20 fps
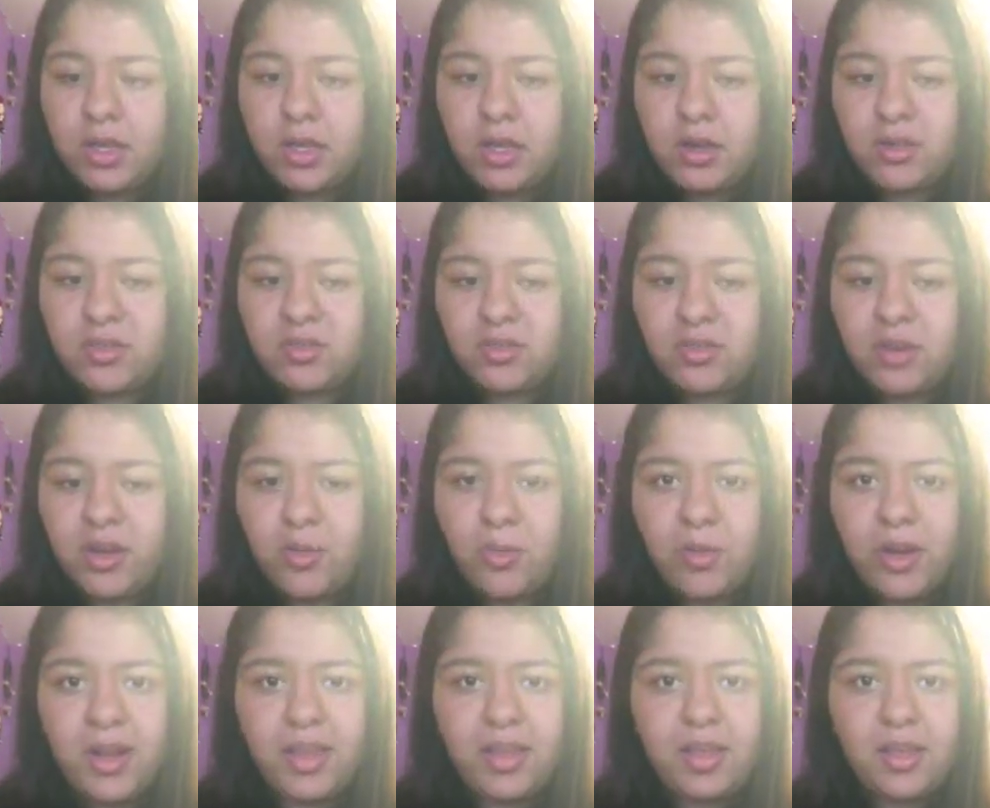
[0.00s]
It all started
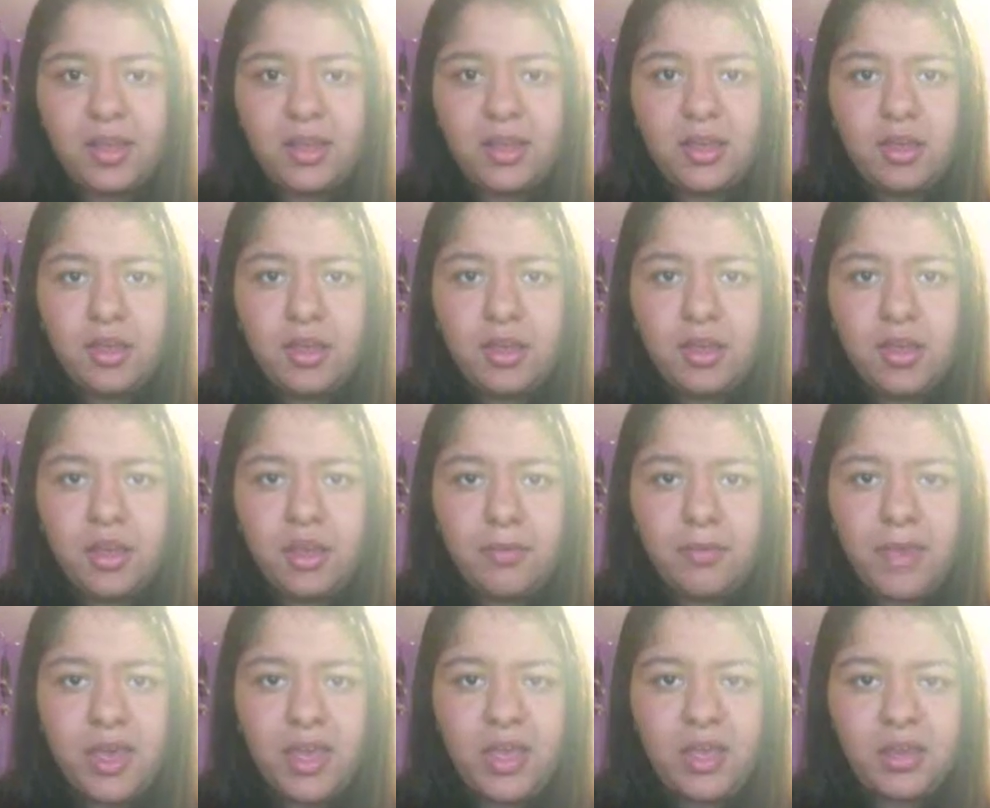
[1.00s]
when I
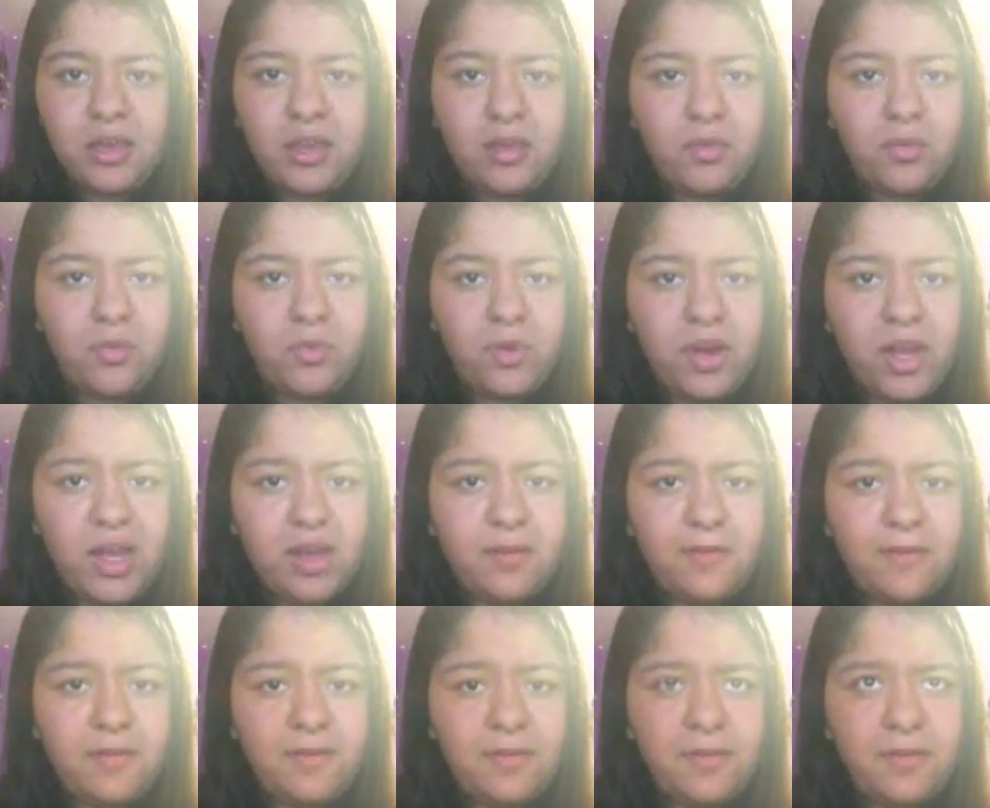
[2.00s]
made one out
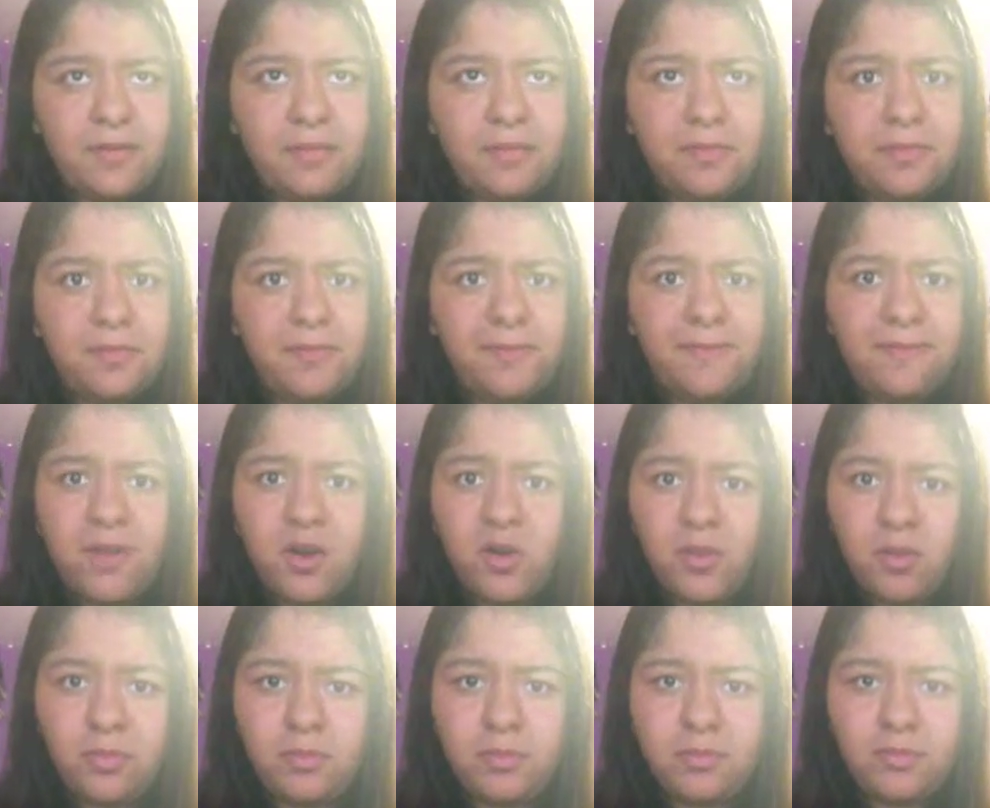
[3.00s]
of
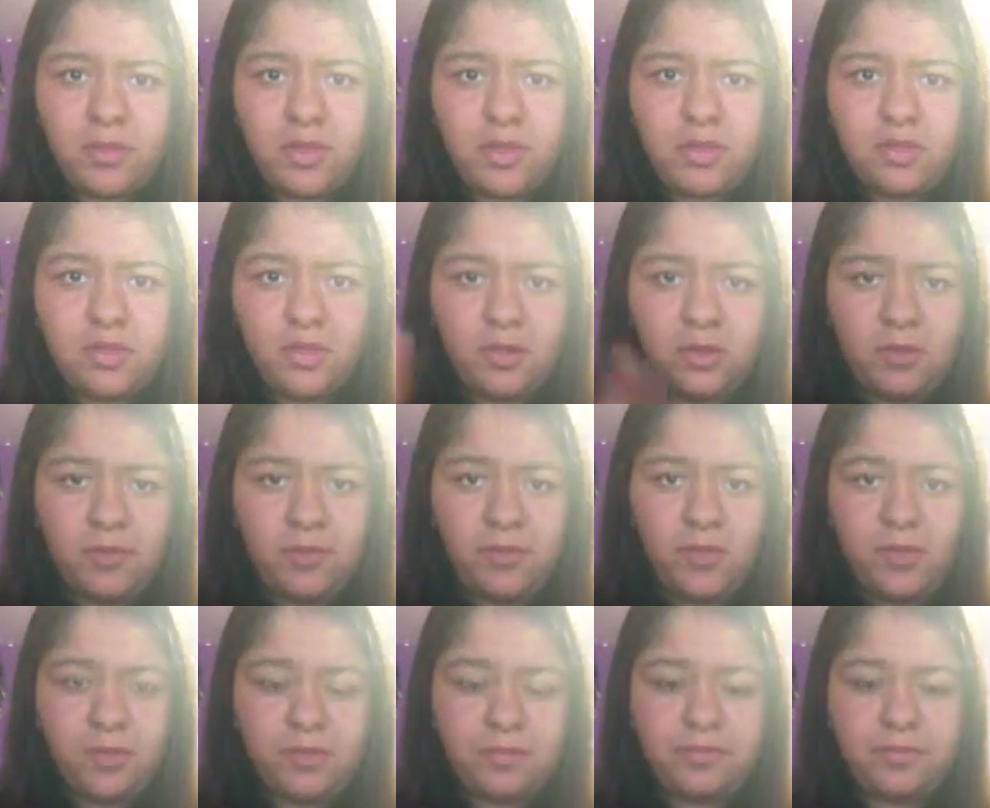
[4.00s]
foam, little
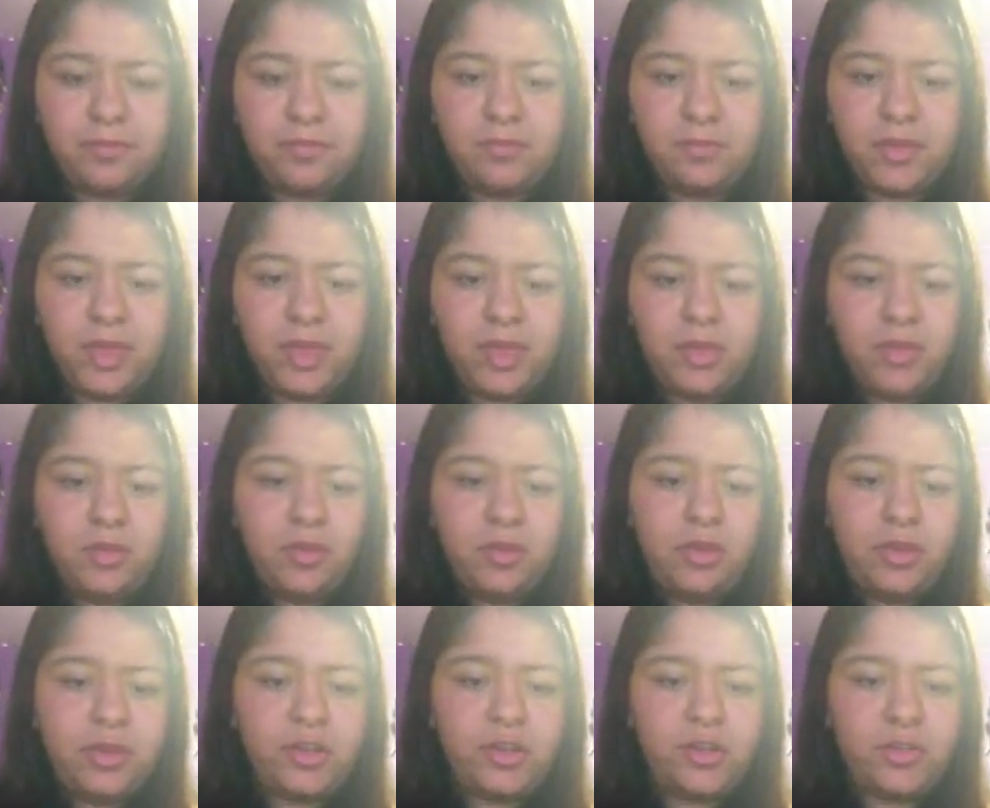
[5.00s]
foam that you
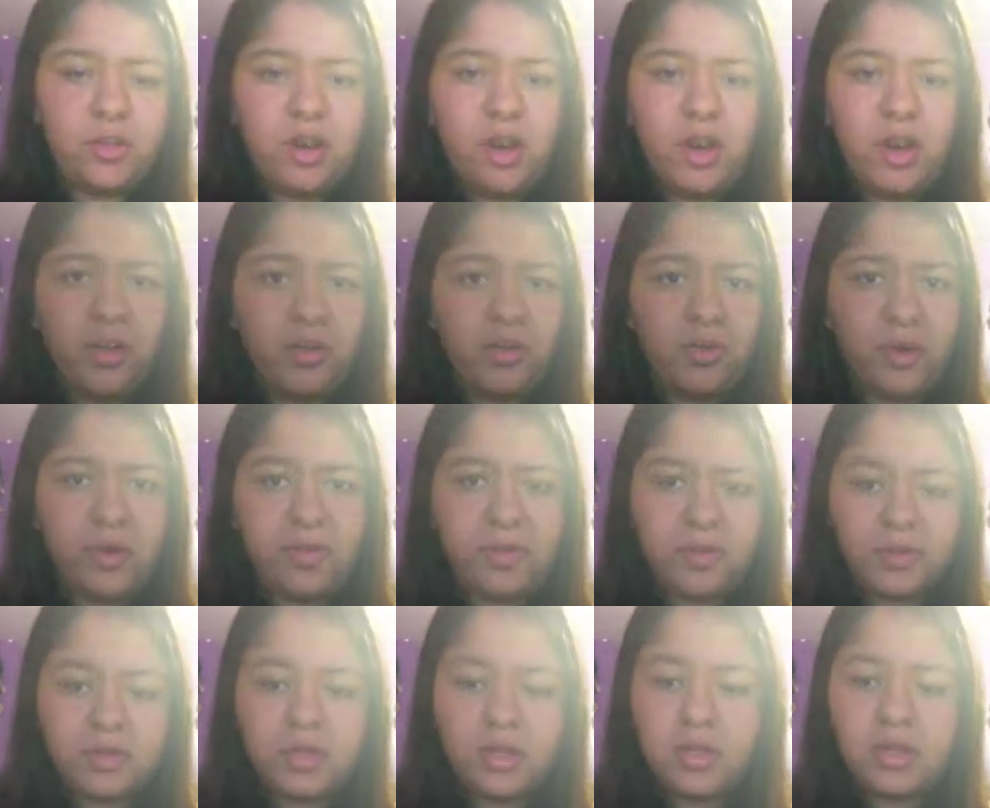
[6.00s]
can draw on or whatever.